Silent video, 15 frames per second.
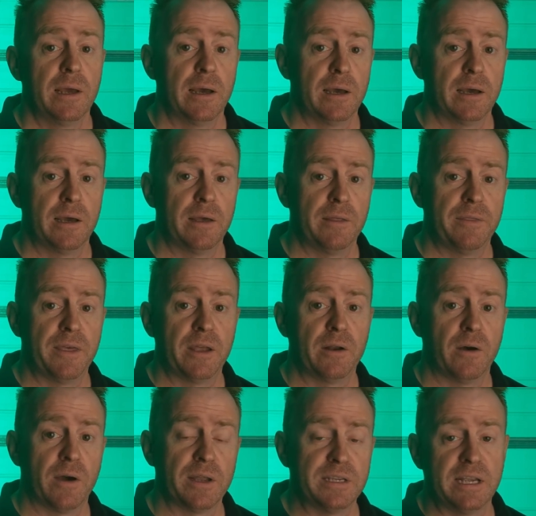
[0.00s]
that
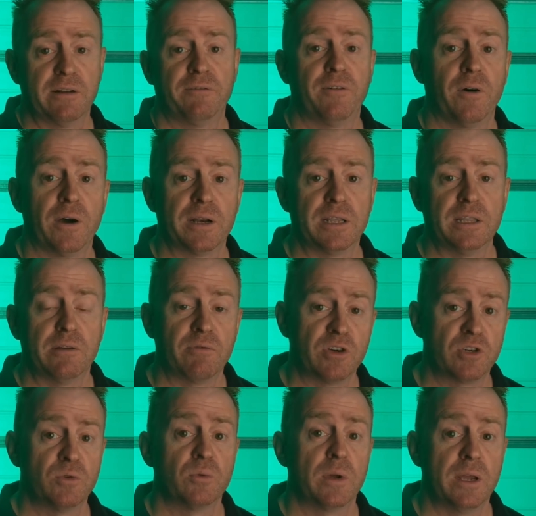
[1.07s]
I identified in
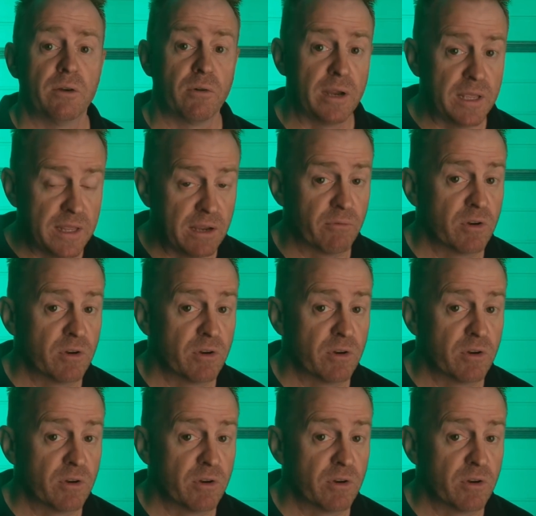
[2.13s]
the